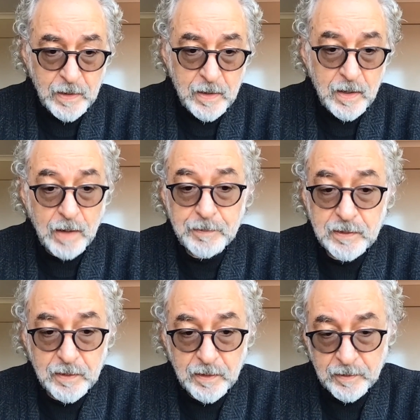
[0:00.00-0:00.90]
I
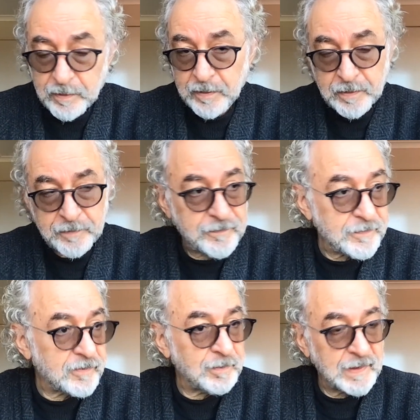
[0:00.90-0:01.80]
don't know if
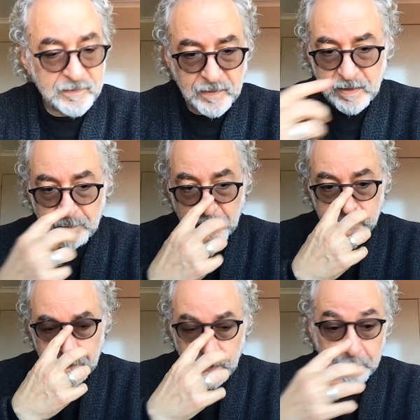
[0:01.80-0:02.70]
this means anything about
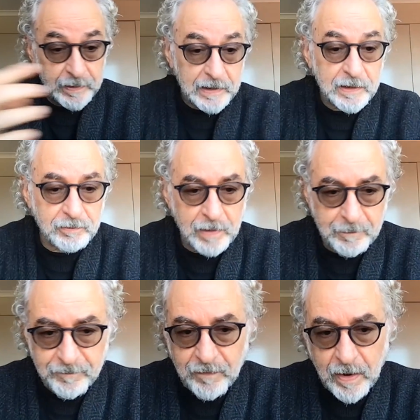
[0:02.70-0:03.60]
him. I'm an
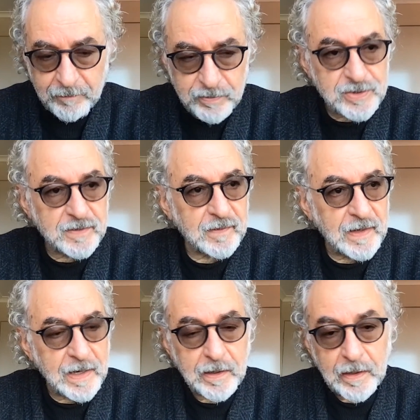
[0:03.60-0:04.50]
Enneagram 5,
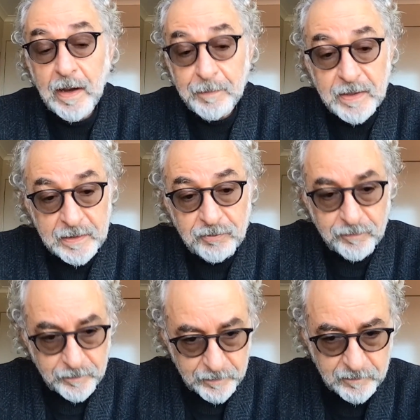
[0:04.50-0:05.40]
and I'm an
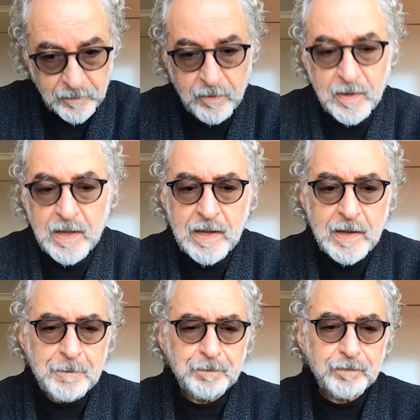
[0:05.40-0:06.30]
introvert. So
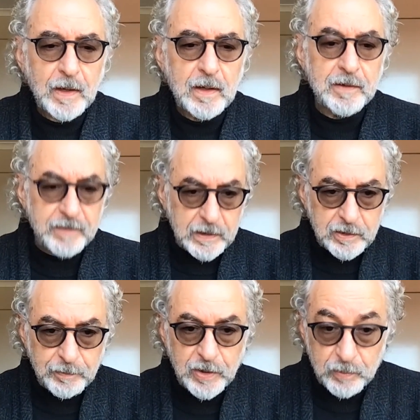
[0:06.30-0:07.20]
living in
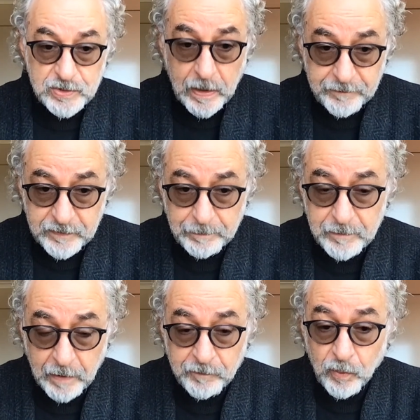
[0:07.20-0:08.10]
community, which
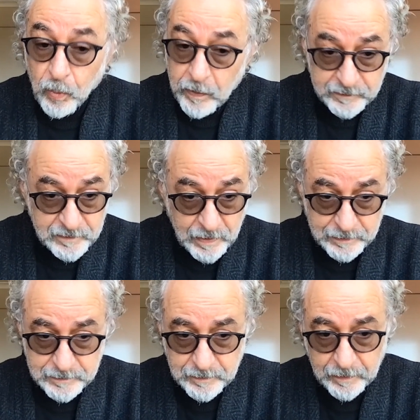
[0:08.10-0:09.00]
I've always
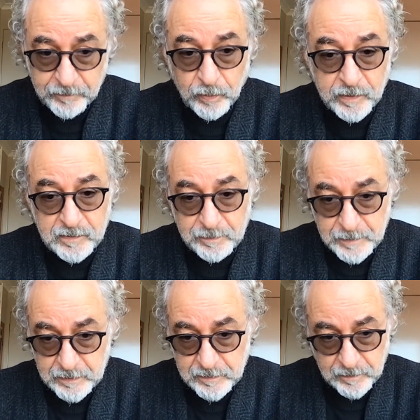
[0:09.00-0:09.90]
done. I've always
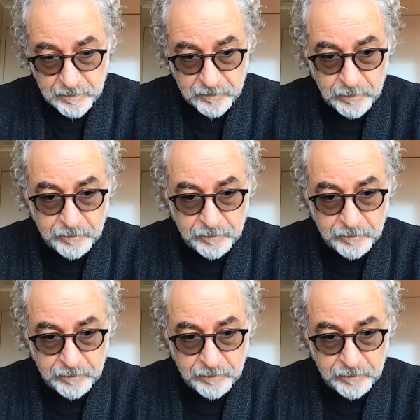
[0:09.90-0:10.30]
committed to this.